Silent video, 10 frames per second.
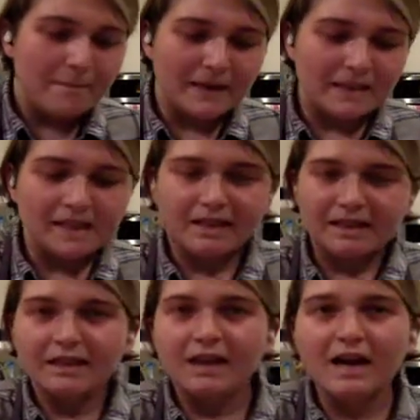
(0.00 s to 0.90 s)

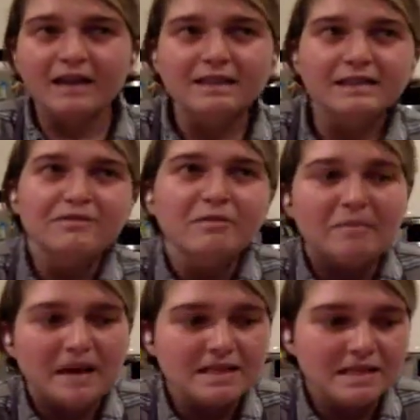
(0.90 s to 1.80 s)
But
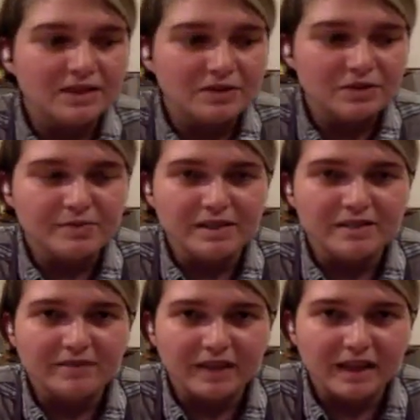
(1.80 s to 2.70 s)
different pasta goes with
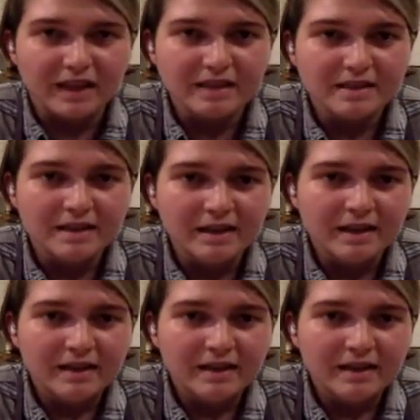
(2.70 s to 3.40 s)
different things.